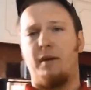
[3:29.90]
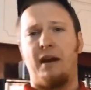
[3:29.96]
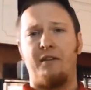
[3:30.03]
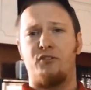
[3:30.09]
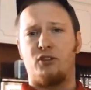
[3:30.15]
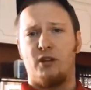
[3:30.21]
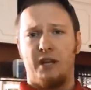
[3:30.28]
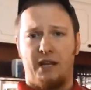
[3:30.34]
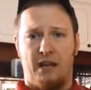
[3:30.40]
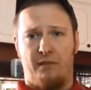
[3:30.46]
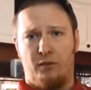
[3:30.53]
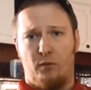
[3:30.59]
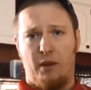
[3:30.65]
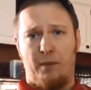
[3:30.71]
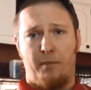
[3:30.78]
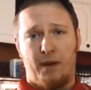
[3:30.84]
I've tried
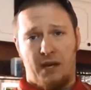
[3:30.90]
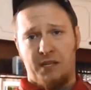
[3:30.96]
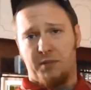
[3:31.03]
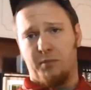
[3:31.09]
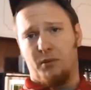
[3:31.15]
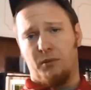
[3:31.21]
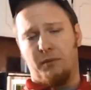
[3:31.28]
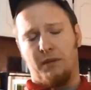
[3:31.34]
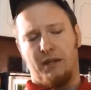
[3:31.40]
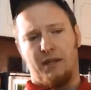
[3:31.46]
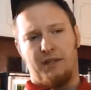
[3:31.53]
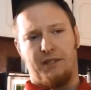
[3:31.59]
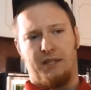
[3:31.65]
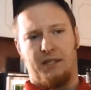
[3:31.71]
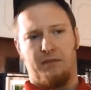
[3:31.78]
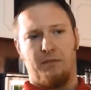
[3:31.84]
every way possible
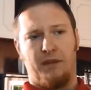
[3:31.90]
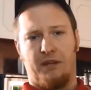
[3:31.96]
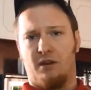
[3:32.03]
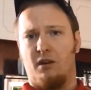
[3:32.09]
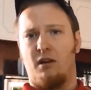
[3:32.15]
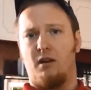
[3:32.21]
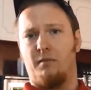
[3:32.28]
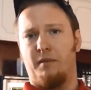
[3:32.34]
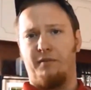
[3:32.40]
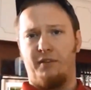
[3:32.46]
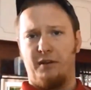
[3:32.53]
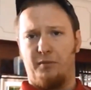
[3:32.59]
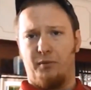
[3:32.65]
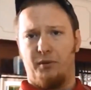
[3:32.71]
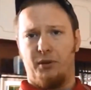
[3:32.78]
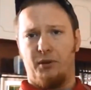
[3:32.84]
to get my car, my
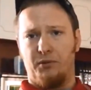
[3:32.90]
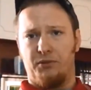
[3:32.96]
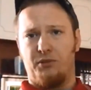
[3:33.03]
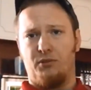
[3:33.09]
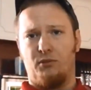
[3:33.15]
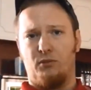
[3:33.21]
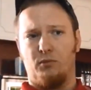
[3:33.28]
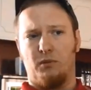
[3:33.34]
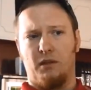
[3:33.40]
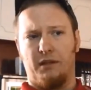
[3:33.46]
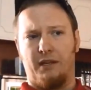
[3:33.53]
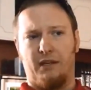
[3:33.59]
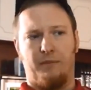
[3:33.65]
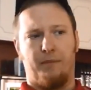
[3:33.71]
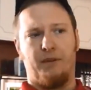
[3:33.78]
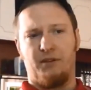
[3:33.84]
5.0,
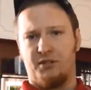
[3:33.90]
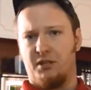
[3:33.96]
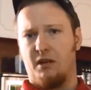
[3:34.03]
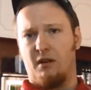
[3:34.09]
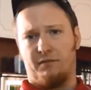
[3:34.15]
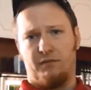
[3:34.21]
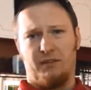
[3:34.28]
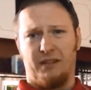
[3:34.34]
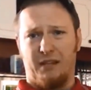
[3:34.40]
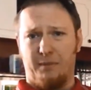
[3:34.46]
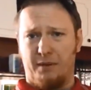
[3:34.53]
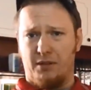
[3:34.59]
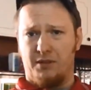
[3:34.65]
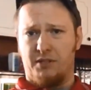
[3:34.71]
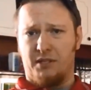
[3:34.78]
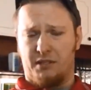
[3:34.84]
to get a better start off line, get
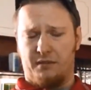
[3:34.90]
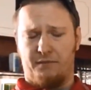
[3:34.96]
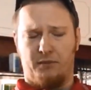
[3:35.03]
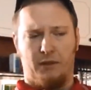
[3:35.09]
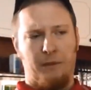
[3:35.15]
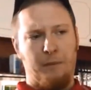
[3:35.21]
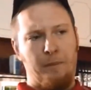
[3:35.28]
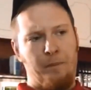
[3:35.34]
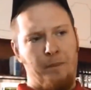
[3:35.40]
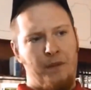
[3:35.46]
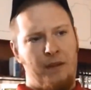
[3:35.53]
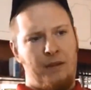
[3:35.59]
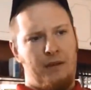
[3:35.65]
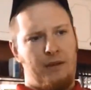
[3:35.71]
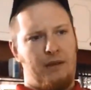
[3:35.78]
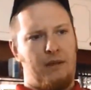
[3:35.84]
a better
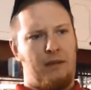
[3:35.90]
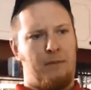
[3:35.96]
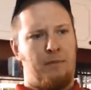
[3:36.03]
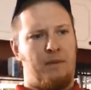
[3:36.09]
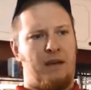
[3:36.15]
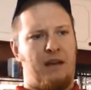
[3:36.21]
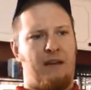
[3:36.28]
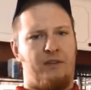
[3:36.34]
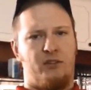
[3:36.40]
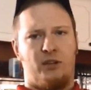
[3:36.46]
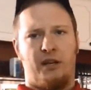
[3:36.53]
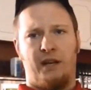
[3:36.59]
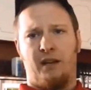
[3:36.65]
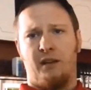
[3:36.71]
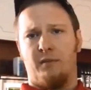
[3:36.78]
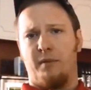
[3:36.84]
60-foot. I
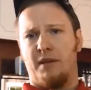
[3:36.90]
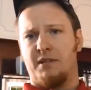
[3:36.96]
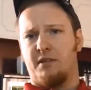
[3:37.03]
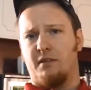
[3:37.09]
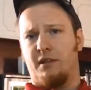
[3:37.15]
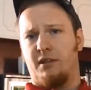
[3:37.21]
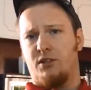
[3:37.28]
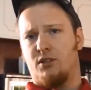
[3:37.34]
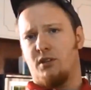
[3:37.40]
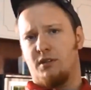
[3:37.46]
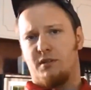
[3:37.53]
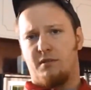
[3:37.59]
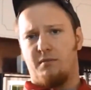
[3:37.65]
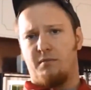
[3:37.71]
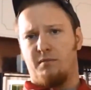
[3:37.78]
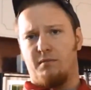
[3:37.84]
tried basically
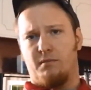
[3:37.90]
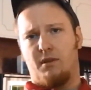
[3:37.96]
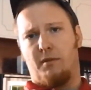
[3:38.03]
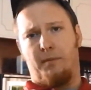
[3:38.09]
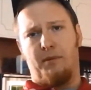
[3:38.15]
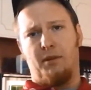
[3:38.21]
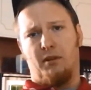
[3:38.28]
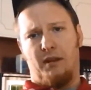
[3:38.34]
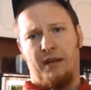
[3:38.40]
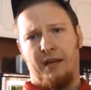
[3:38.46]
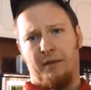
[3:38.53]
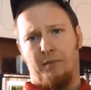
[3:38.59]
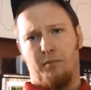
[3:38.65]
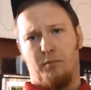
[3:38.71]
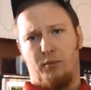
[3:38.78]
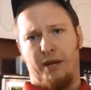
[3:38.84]
just come to
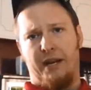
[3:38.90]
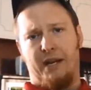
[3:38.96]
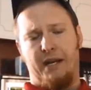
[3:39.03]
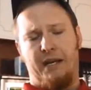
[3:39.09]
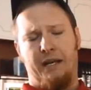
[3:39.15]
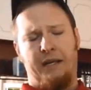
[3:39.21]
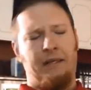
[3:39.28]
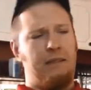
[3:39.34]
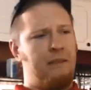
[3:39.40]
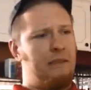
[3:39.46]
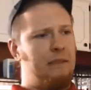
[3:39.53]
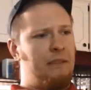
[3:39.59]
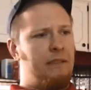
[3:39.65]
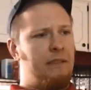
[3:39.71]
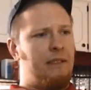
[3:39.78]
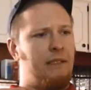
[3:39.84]
light, brake on,
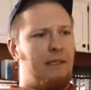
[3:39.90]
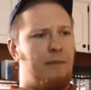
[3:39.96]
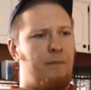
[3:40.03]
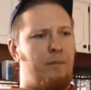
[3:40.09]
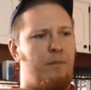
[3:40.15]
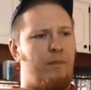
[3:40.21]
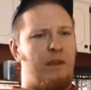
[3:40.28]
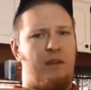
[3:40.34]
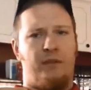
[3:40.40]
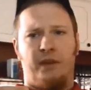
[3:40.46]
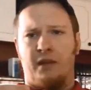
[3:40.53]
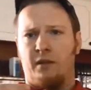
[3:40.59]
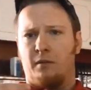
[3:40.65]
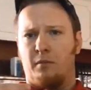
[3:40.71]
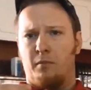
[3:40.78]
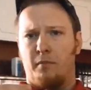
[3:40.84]
and
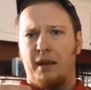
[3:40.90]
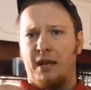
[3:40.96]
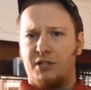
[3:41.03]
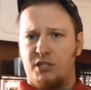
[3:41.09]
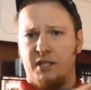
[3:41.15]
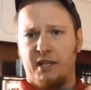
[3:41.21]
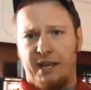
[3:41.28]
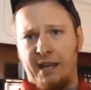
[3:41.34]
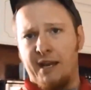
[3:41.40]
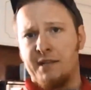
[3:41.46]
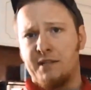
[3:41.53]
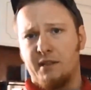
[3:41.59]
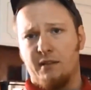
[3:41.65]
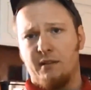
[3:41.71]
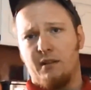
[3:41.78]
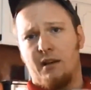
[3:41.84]
then mashing the
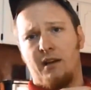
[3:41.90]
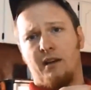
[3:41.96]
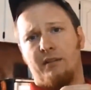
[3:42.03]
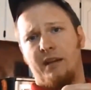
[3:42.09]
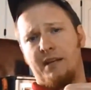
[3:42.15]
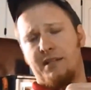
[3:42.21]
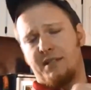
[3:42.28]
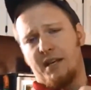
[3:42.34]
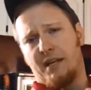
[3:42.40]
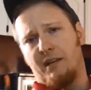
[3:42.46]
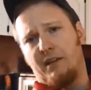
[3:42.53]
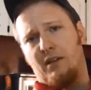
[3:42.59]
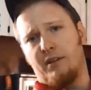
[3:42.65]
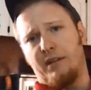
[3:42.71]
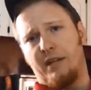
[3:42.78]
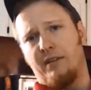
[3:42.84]
gas last second,
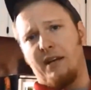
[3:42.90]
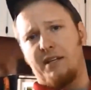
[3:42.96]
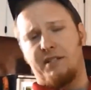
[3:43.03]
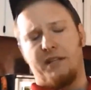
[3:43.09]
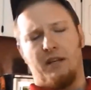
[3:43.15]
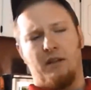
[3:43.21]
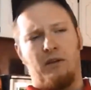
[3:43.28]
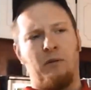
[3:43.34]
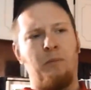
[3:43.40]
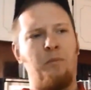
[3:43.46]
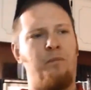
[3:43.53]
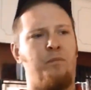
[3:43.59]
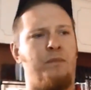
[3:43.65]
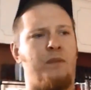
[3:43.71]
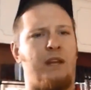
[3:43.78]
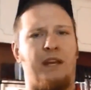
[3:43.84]
you know, in that last yellow,
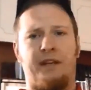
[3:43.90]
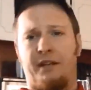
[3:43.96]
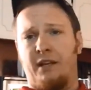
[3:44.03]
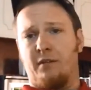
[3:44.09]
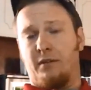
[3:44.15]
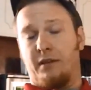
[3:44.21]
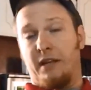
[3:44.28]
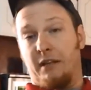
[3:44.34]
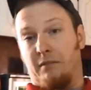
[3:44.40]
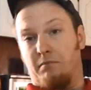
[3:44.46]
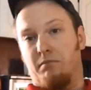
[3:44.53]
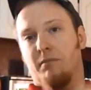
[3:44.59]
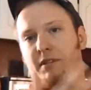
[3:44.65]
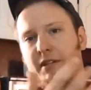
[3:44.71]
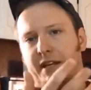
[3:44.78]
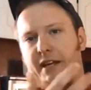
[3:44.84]
and
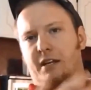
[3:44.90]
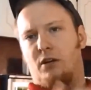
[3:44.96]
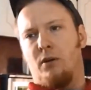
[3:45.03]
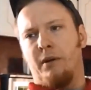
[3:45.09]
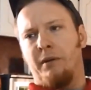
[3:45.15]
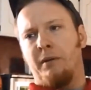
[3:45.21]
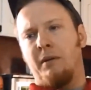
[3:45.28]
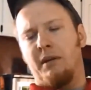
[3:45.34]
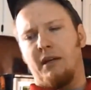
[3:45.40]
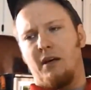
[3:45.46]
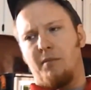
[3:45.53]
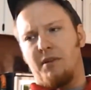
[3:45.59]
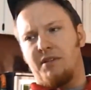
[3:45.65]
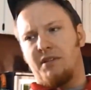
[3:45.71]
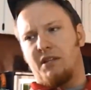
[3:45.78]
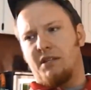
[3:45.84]
get going.
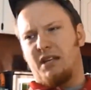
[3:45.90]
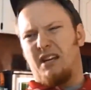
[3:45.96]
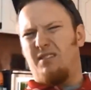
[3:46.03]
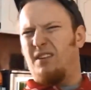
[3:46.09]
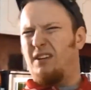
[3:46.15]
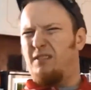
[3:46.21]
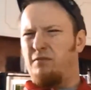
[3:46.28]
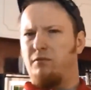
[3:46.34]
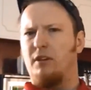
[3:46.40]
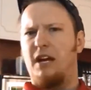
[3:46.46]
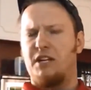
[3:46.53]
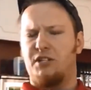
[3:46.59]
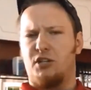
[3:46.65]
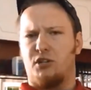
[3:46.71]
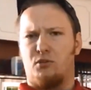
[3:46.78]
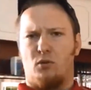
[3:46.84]
It sounds kind of like
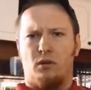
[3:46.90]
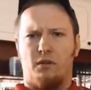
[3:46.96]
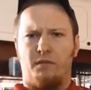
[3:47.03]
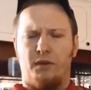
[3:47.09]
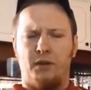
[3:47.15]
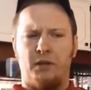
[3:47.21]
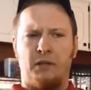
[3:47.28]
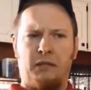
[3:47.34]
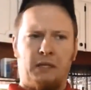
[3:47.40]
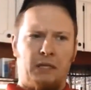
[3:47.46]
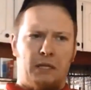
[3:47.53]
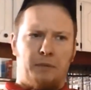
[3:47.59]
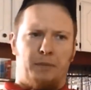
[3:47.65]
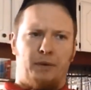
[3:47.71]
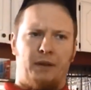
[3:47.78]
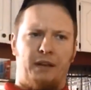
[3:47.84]
flashing a torque converter,
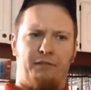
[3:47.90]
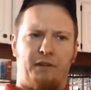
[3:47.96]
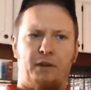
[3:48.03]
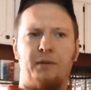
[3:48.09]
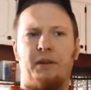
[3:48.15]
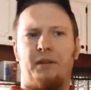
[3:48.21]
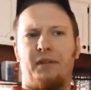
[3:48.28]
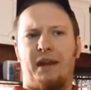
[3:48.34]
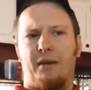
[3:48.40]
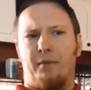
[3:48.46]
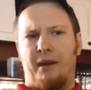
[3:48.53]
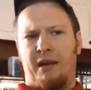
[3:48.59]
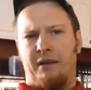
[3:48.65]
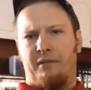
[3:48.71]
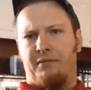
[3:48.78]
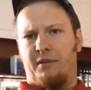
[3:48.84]
but I found in that
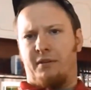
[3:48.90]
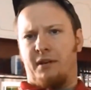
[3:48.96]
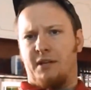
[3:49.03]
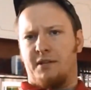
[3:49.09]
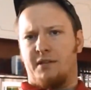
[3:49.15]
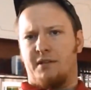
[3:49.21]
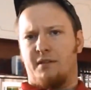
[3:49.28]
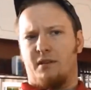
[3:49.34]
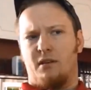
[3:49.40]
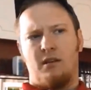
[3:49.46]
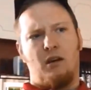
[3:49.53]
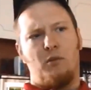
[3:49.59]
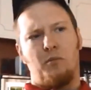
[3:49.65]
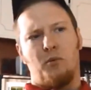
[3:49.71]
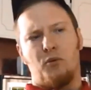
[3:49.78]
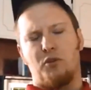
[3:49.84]
way there is
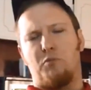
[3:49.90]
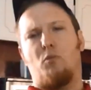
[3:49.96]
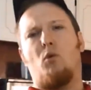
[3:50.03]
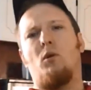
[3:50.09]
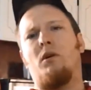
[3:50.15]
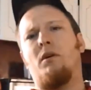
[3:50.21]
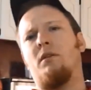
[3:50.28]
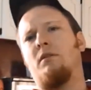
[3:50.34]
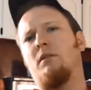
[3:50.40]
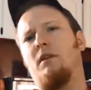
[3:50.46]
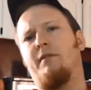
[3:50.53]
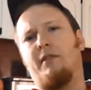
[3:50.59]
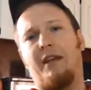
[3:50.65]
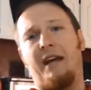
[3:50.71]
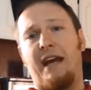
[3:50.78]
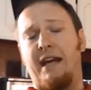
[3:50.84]
almost more
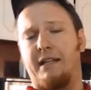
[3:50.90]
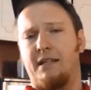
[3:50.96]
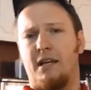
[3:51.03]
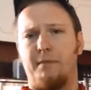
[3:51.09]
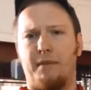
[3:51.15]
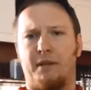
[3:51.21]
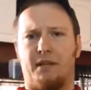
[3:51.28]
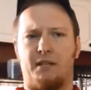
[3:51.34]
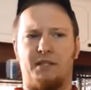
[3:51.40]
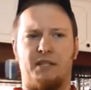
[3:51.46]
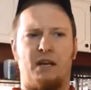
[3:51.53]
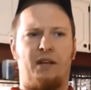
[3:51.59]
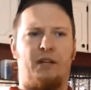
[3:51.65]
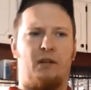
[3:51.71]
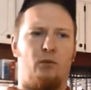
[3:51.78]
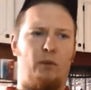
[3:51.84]
of a lag time because
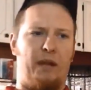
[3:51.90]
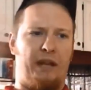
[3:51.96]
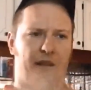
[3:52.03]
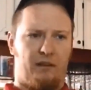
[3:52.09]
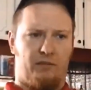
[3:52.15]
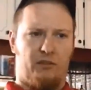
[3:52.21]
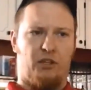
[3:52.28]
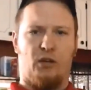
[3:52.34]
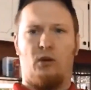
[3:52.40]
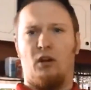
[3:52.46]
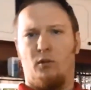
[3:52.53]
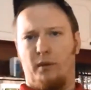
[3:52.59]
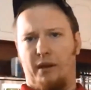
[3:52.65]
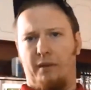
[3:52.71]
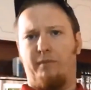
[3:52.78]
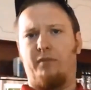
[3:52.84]
now you're waiting to go
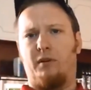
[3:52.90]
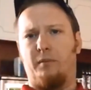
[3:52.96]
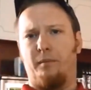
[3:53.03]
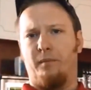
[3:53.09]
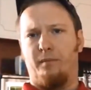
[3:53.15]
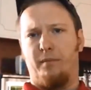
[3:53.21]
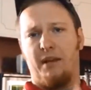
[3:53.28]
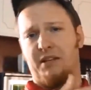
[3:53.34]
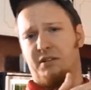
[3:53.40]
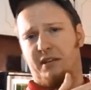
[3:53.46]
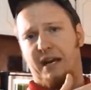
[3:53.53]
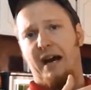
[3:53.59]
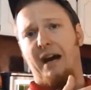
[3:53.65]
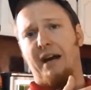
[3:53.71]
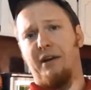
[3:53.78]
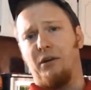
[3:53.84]
all the way up from
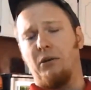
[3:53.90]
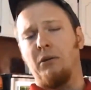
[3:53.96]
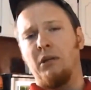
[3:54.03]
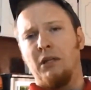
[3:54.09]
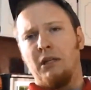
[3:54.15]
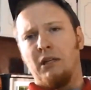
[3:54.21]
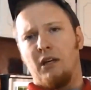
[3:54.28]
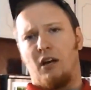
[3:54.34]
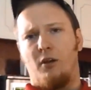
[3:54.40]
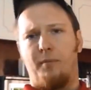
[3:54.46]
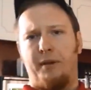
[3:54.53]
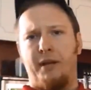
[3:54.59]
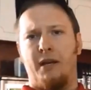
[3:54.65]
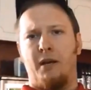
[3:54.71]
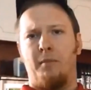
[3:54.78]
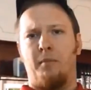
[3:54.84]
basically idle
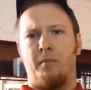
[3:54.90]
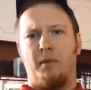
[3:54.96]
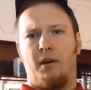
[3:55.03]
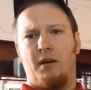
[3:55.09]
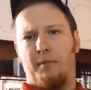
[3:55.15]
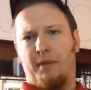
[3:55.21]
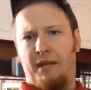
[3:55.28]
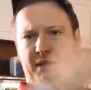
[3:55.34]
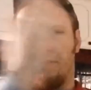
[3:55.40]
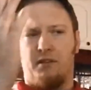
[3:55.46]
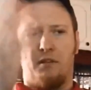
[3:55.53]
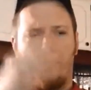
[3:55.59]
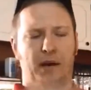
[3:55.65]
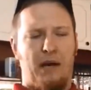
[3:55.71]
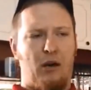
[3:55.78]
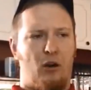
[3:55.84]
RPM
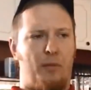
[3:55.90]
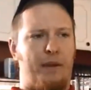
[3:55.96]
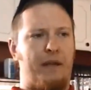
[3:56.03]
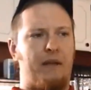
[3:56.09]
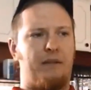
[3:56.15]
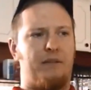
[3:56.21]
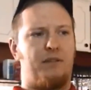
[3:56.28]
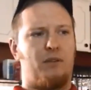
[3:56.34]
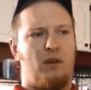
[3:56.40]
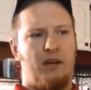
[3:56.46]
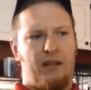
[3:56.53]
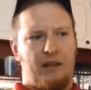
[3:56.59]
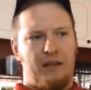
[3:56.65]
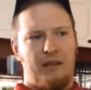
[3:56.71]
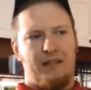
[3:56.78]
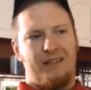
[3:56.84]
into the power band. So
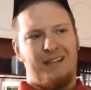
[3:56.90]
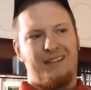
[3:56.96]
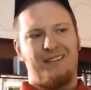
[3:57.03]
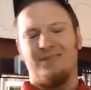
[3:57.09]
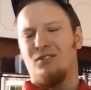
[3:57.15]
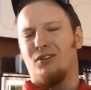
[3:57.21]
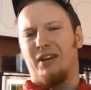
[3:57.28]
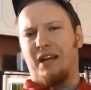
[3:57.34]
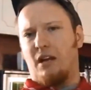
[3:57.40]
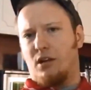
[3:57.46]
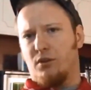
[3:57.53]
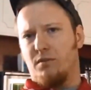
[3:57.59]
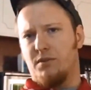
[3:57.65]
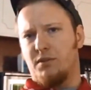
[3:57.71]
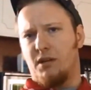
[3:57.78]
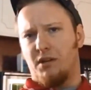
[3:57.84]
I didn't really get
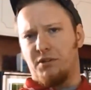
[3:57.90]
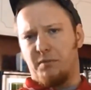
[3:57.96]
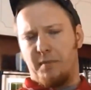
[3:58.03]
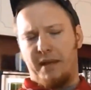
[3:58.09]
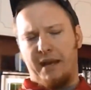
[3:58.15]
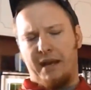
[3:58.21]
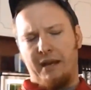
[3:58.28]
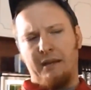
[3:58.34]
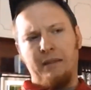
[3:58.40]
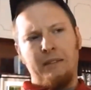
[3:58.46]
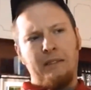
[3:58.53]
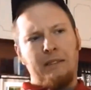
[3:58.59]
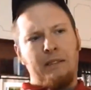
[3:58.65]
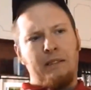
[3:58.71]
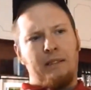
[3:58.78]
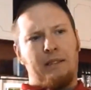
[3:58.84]
good results from that.
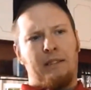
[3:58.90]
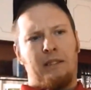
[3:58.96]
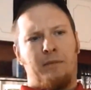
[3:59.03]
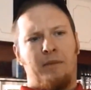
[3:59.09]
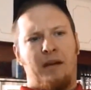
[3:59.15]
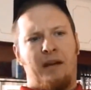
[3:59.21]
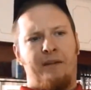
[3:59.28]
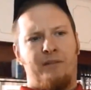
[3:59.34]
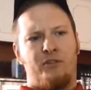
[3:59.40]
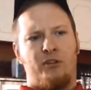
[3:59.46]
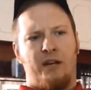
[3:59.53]
I had